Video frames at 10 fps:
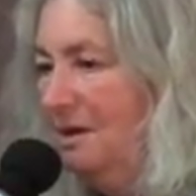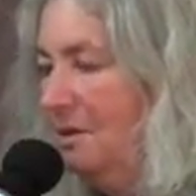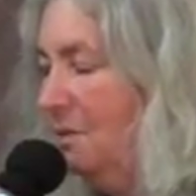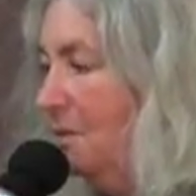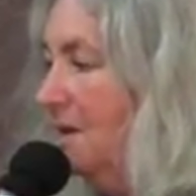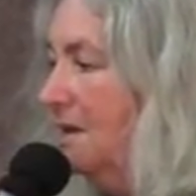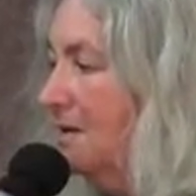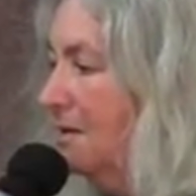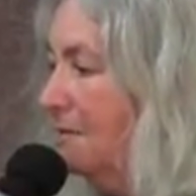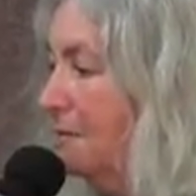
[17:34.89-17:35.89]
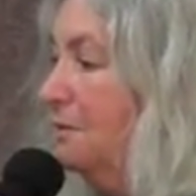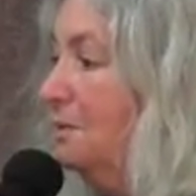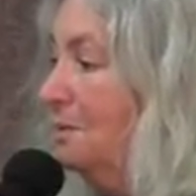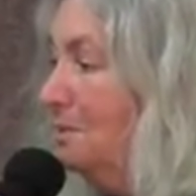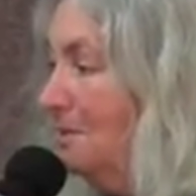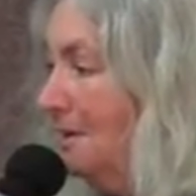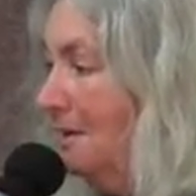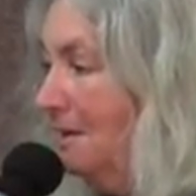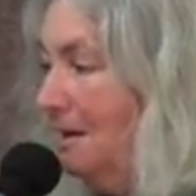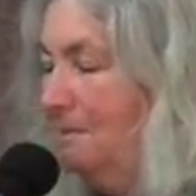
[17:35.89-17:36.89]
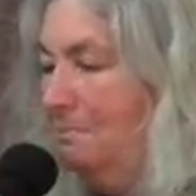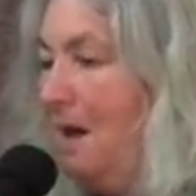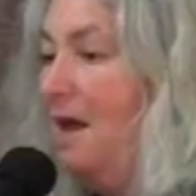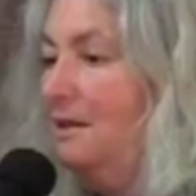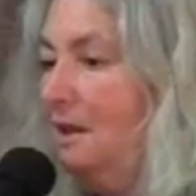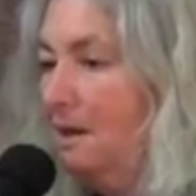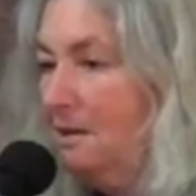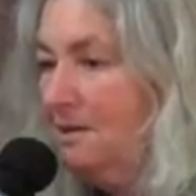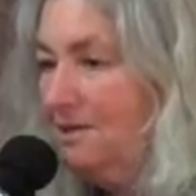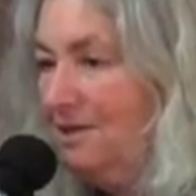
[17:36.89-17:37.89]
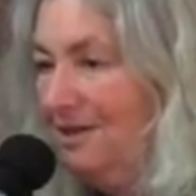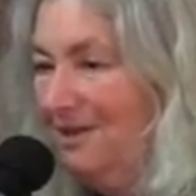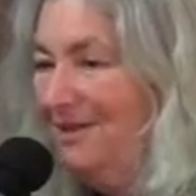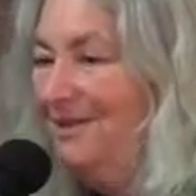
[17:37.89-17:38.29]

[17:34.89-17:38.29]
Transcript: really good food and potlucks.